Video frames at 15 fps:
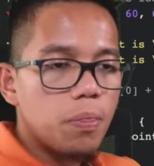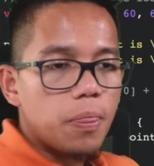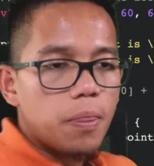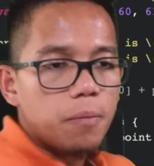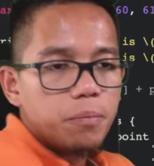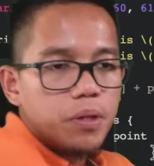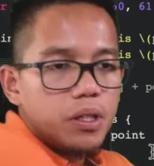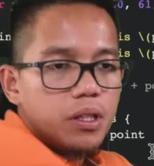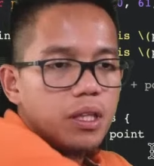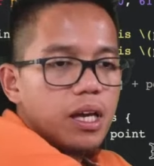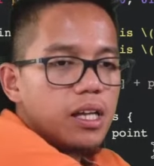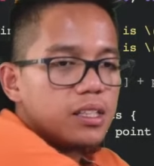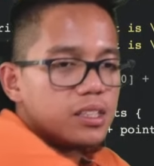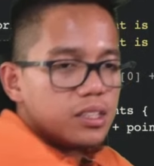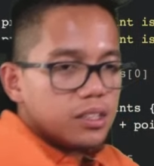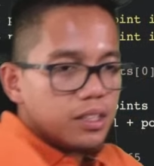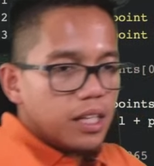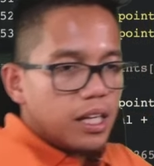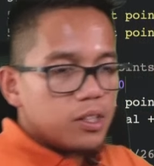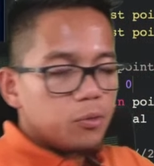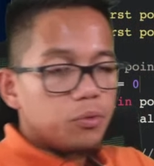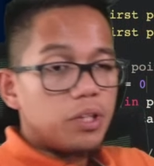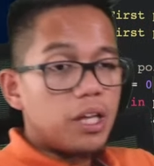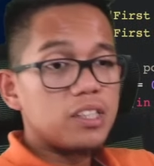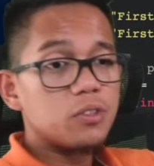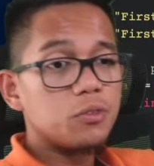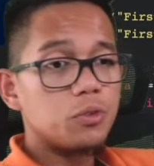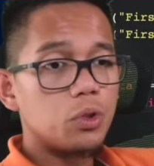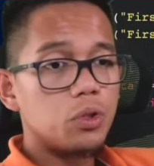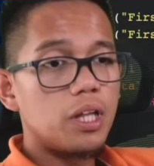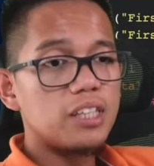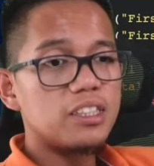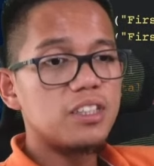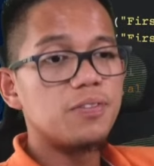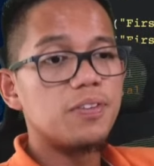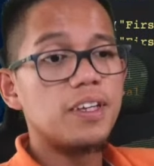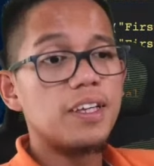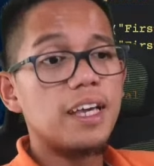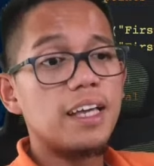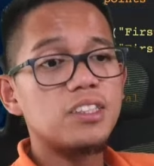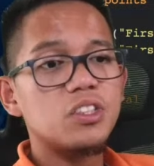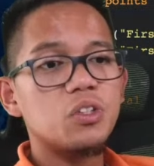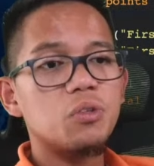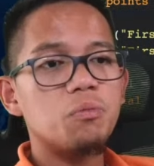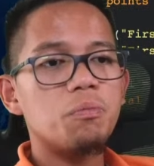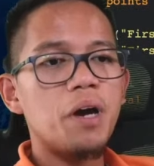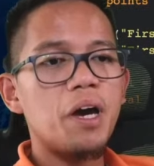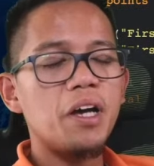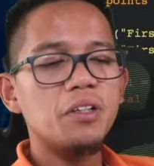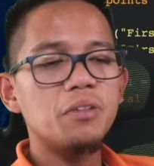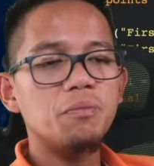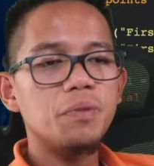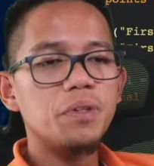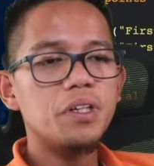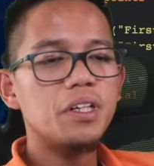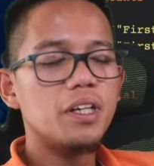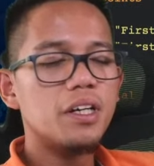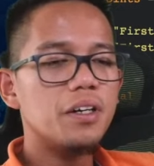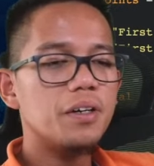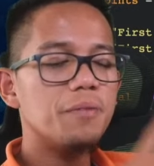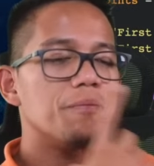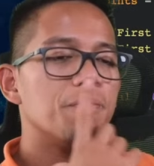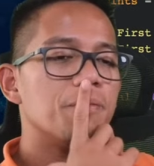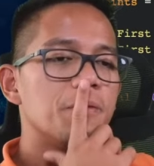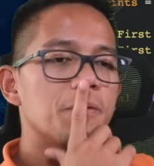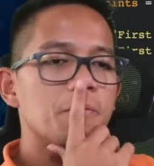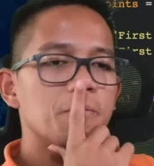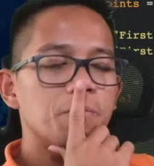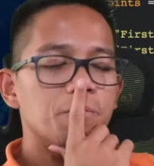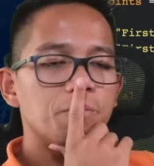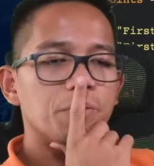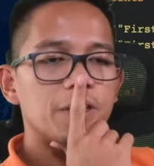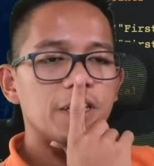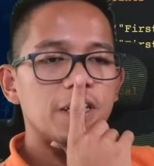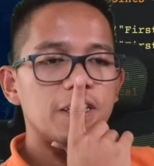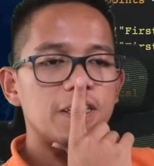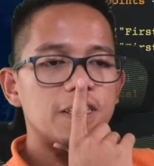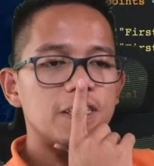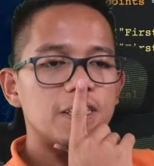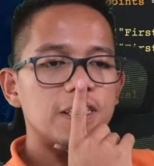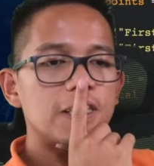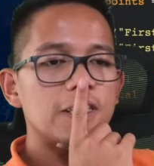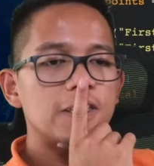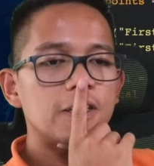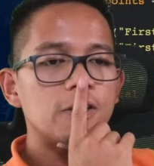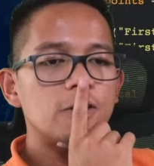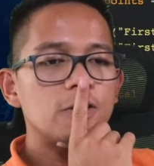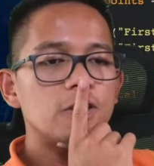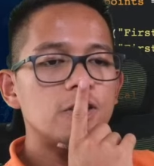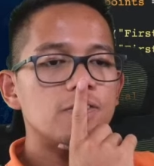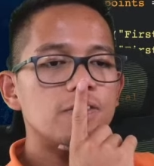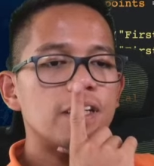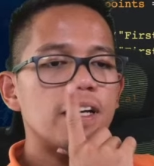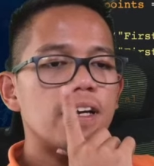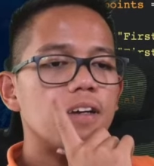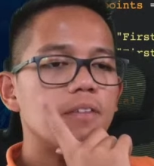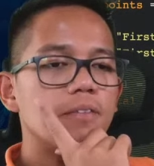But that's if it gets compiled. But yeah, this is the solution for that.